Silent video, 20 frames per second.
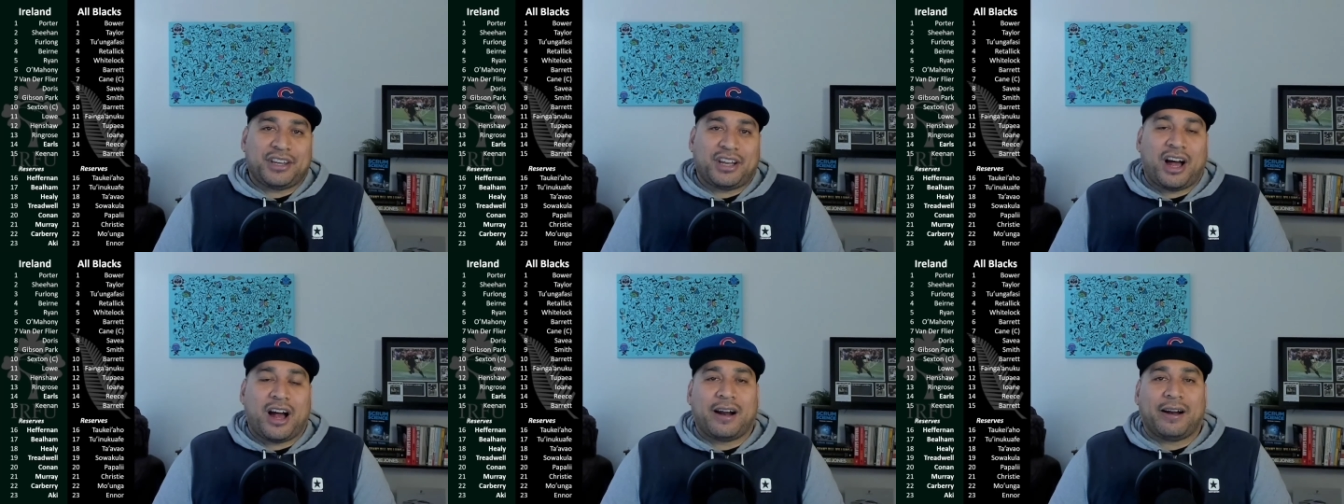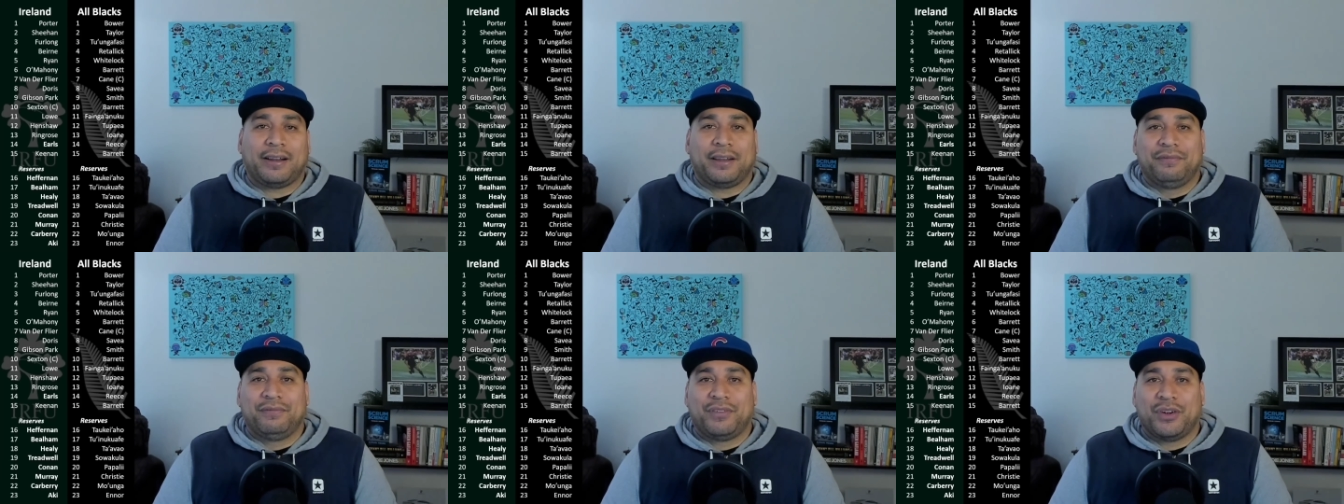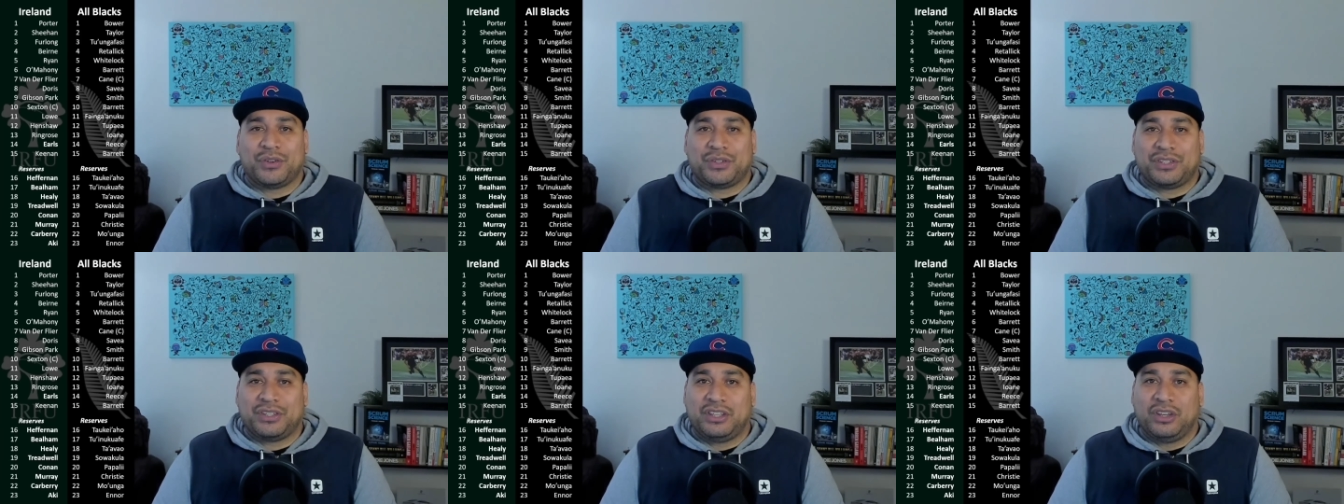Ireland
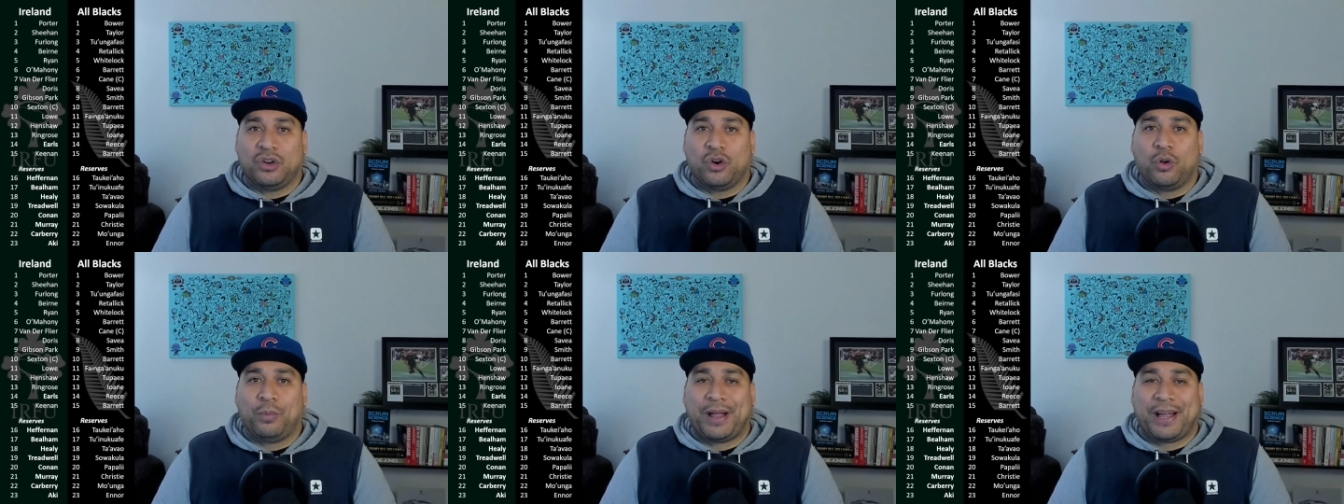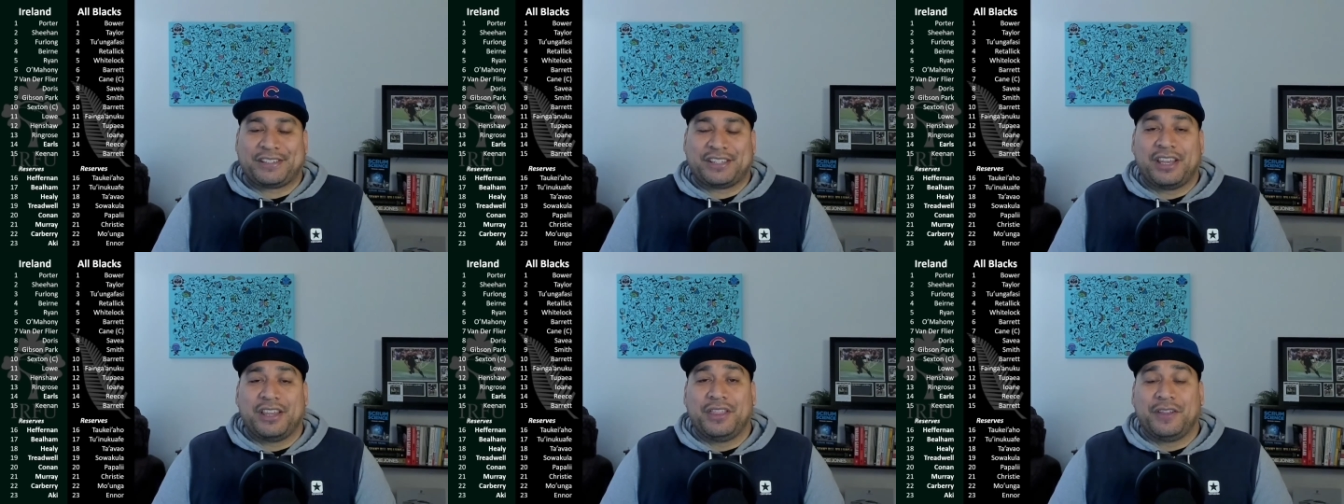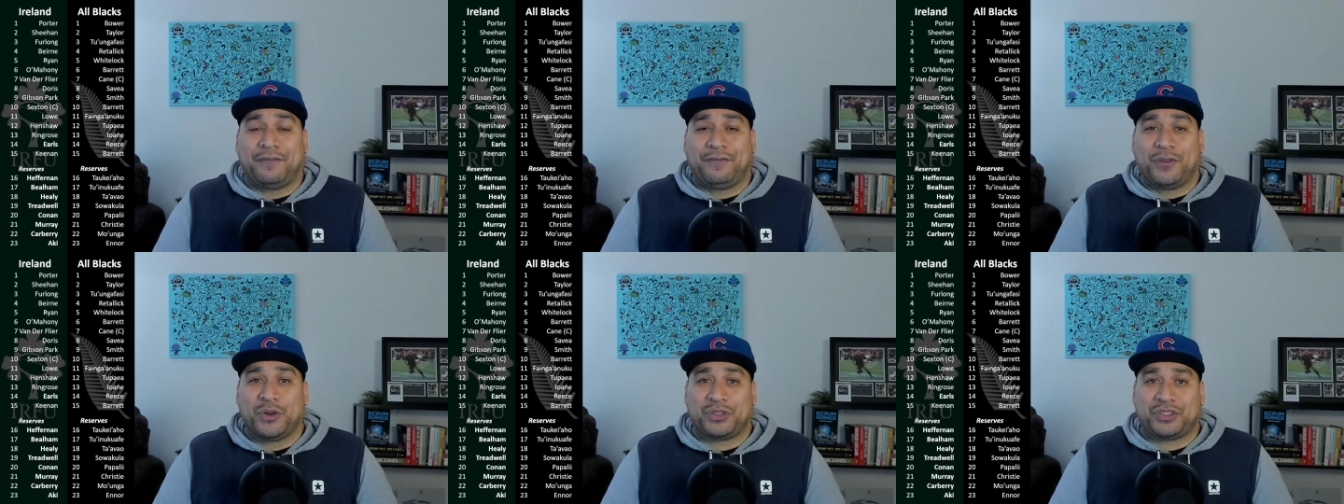versus the All Blacks in the
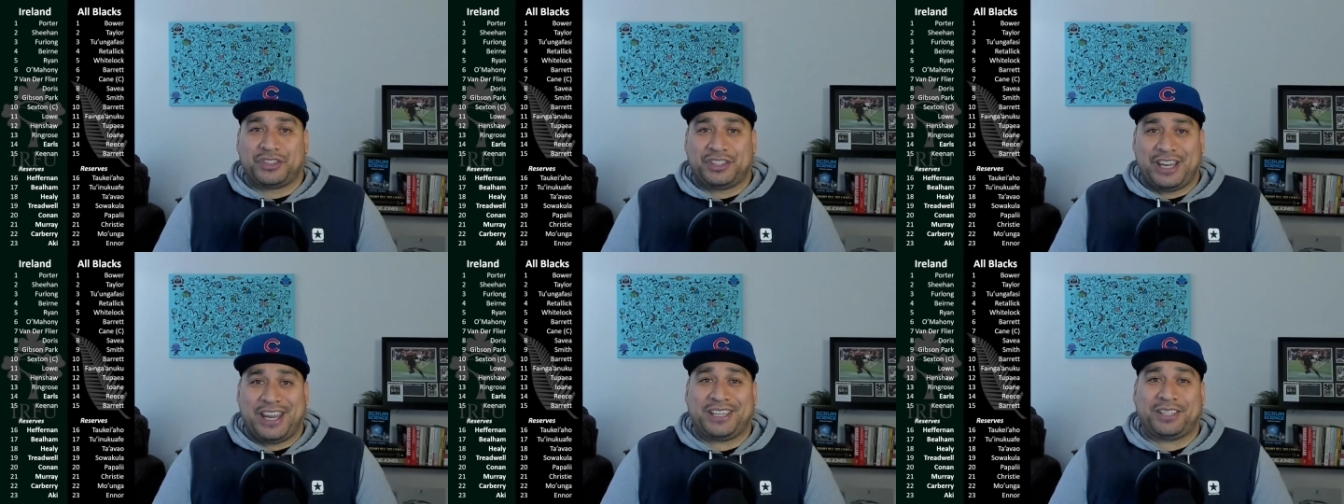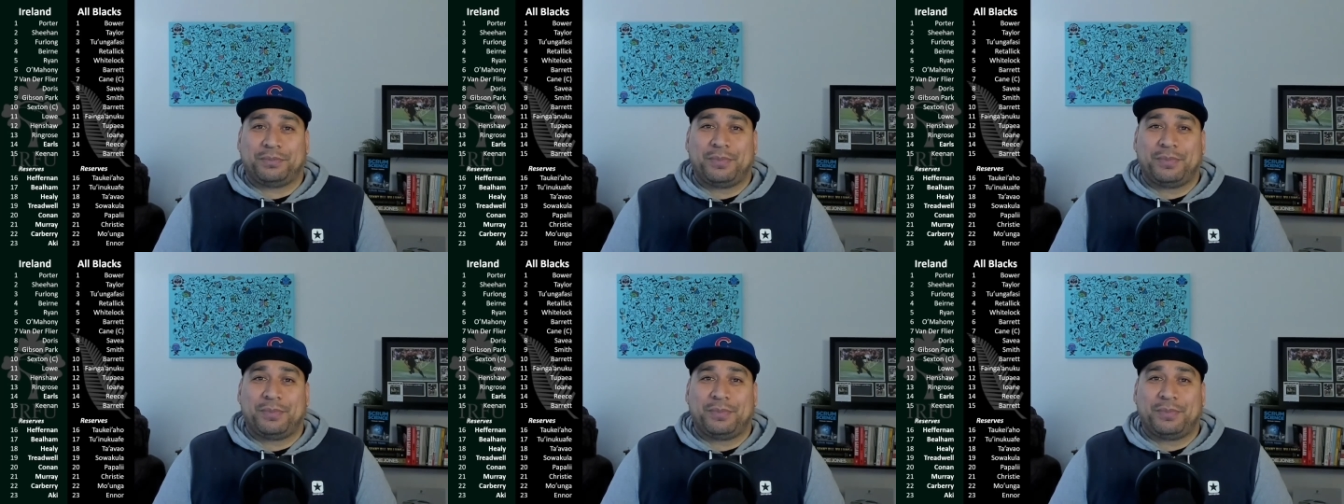first test